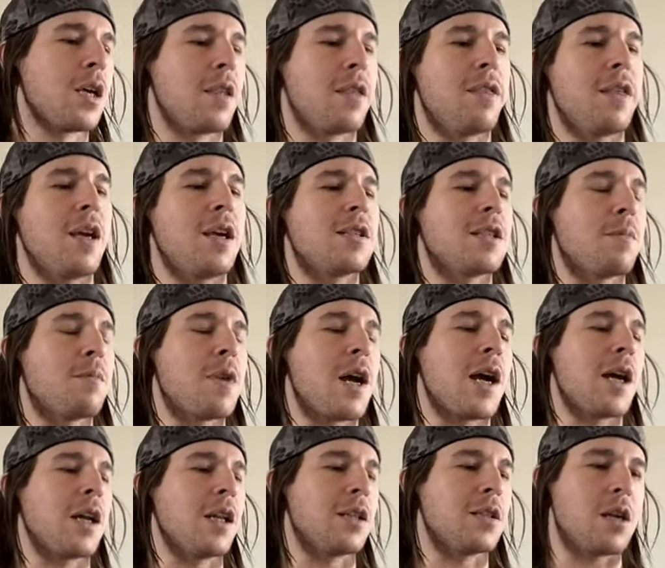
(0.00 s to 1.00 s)
things I'm not
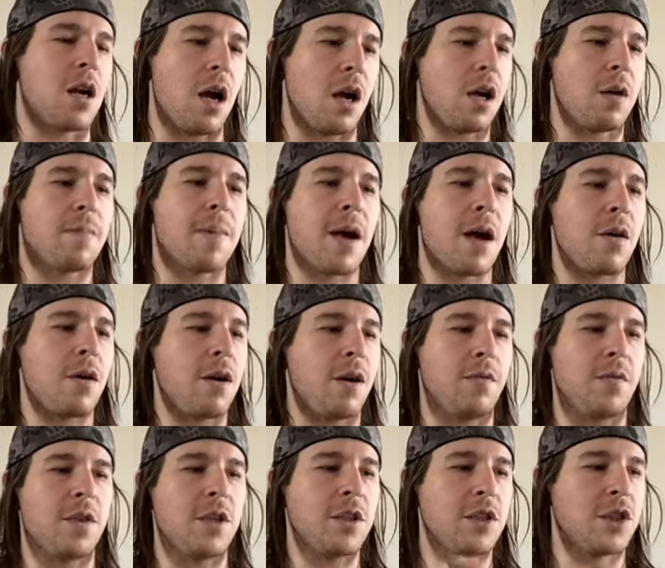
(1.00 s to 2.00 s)
going to talk about on
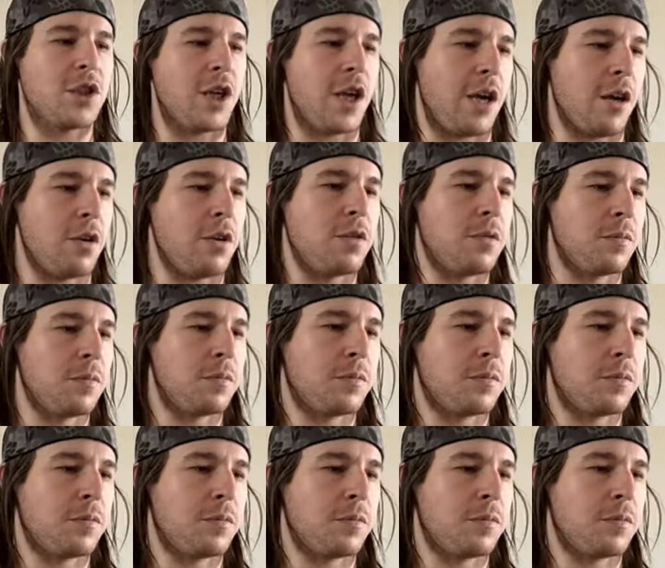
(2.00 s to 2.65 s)
this channel